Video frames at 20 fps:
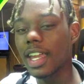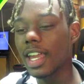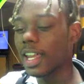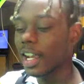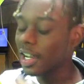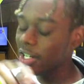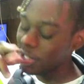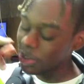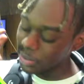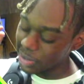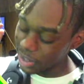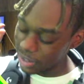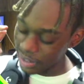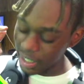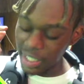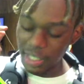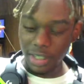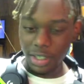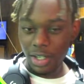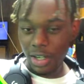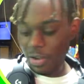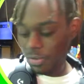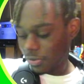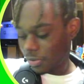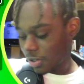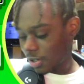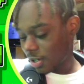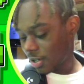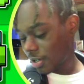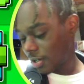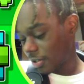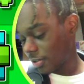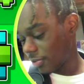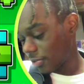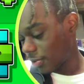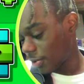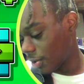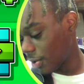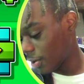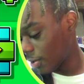and i just want to thank y'all for
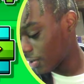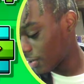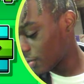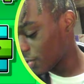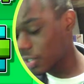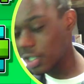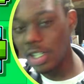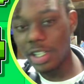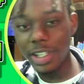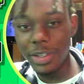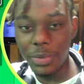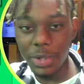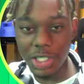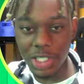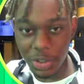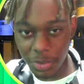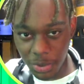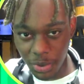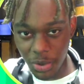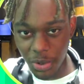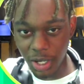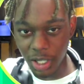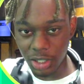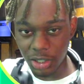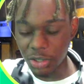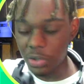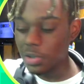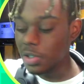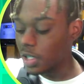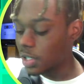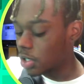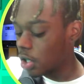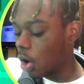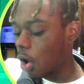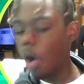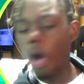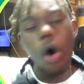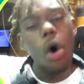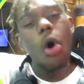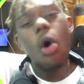for chilling with your boy through this
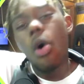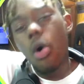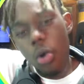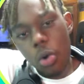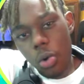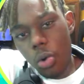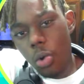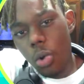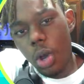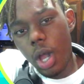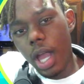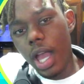whole